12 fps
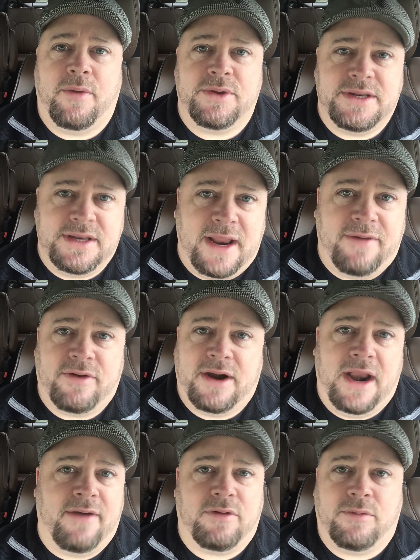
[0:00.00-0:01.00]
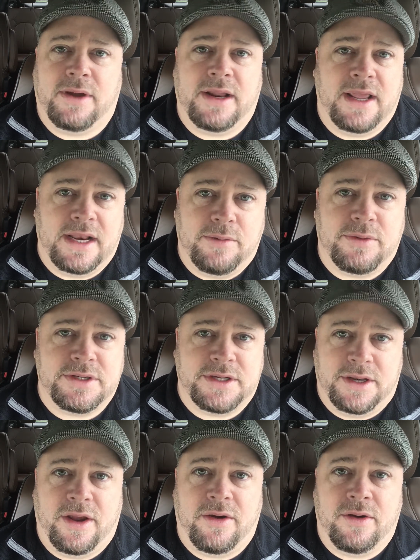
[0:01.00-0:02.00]
and would never, ever want anyone to
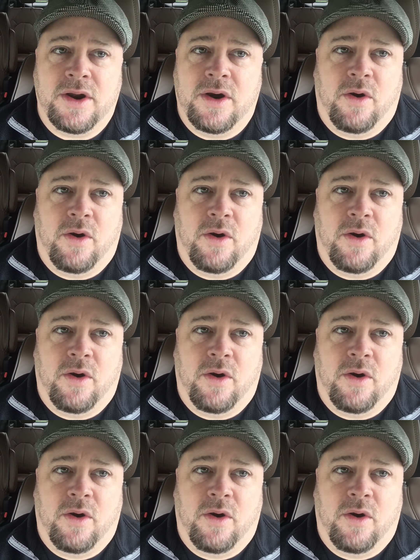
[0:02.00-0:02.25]
know,